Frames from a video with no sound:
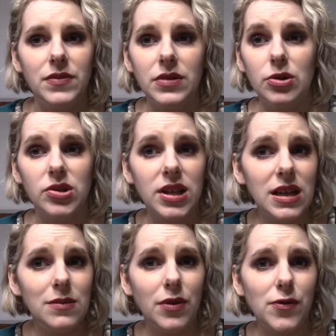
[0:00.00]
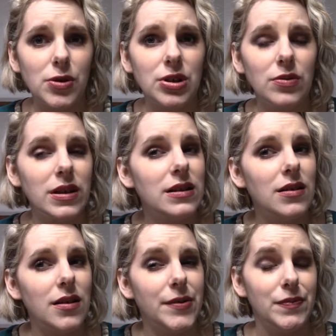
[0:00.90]
your skin before you
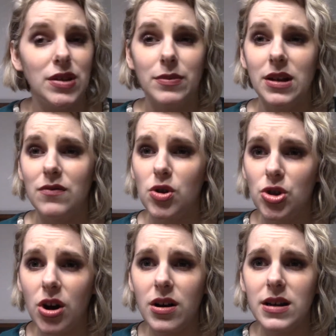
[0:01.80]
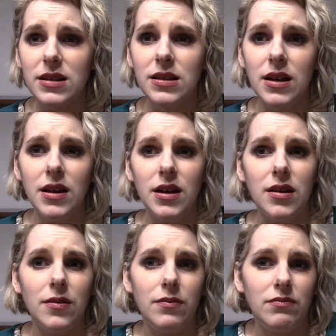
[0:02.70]
get some kind of shot.
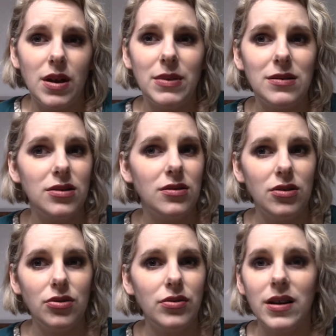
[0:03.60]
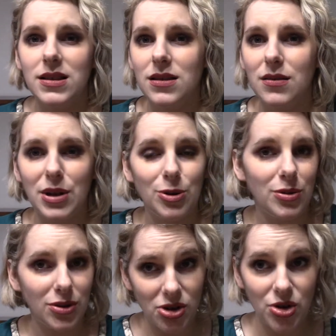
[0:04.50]
I mean, you guys in the medical
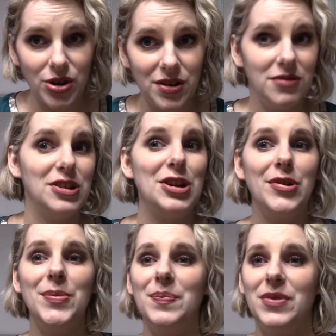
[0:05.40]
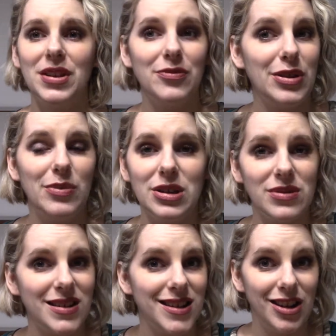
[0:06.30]
industry know that we use
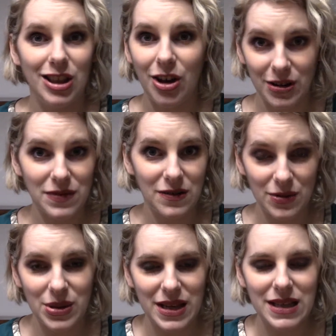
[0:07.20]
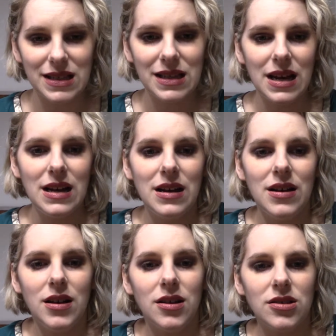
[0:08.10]
it in a lot of different things.
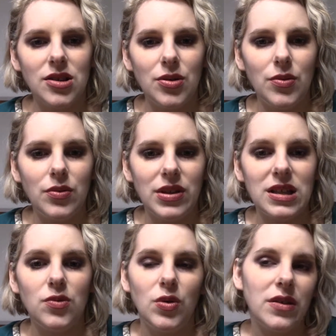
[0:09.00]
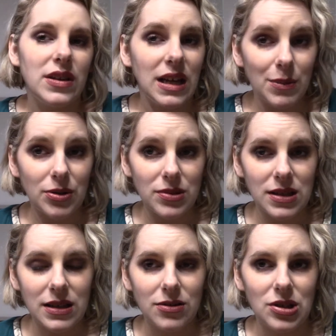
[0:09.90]
So that's one of the chemicals
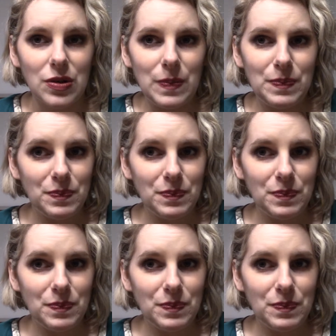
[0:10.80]
in there. So